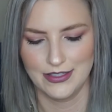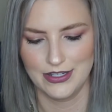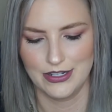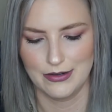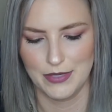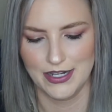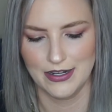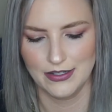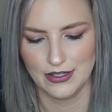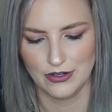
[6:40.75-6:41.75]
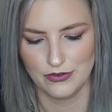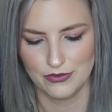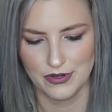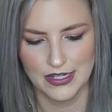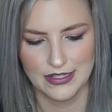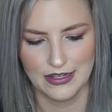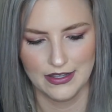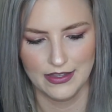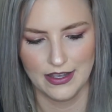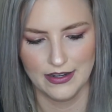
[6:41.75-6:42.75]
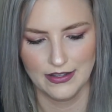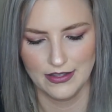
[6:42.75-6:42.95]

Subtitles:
They're going to be nice and greasy at the end of